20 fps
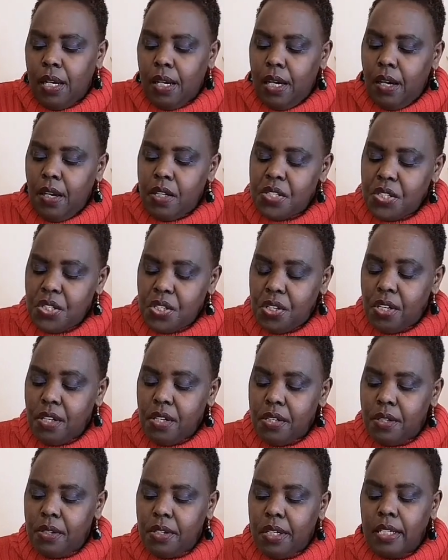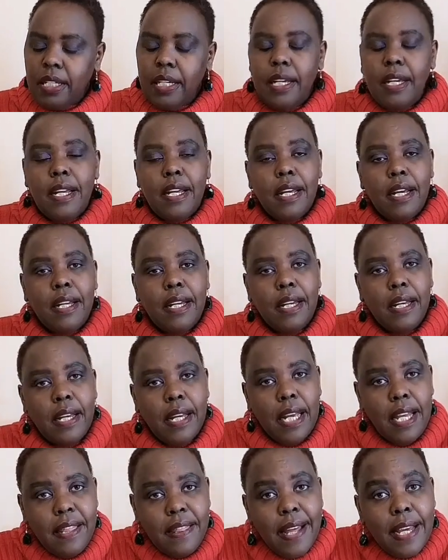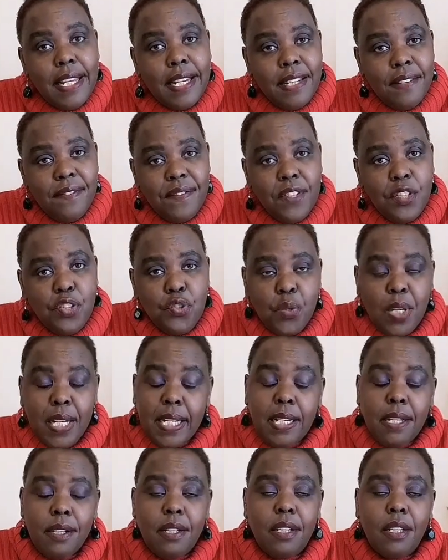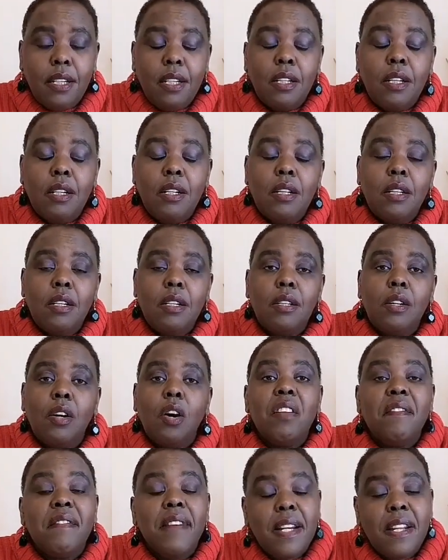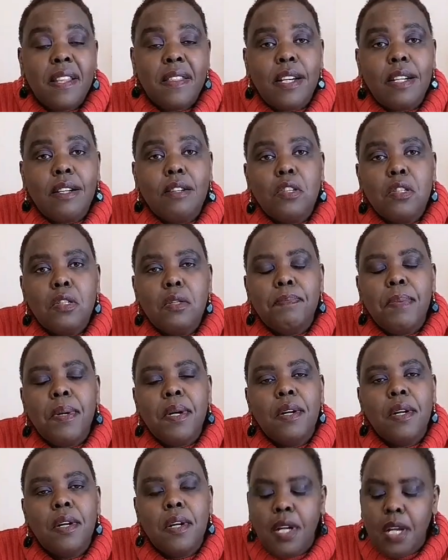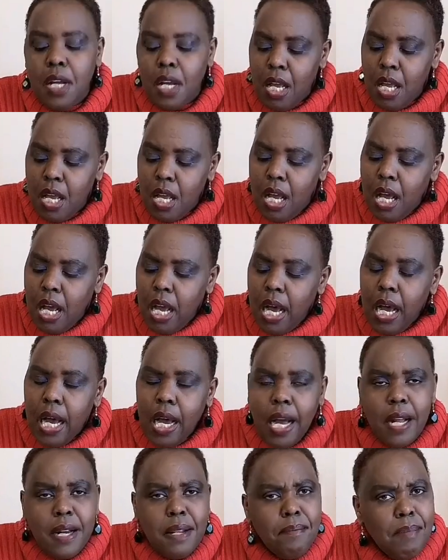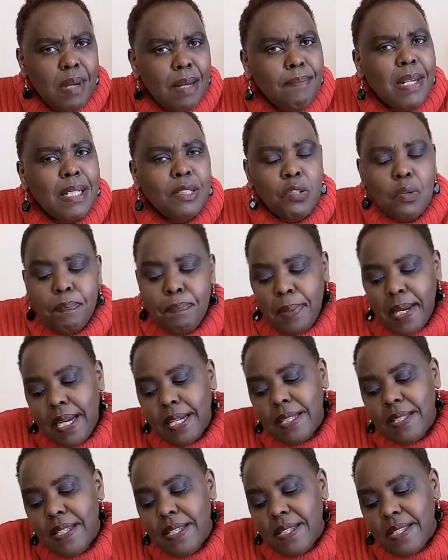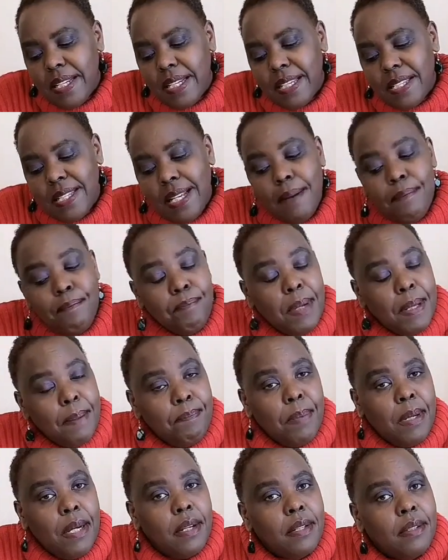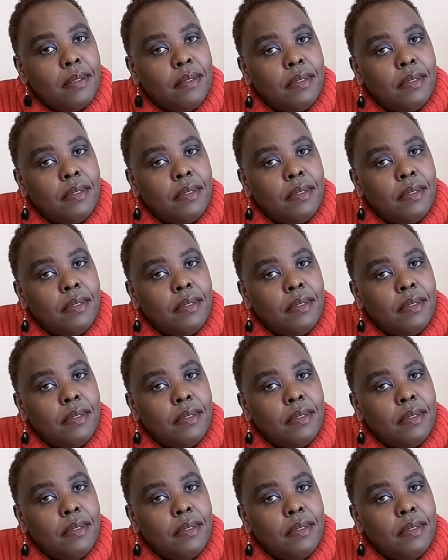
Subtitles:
Also, either individually or even in the group, remember to practice exam papers.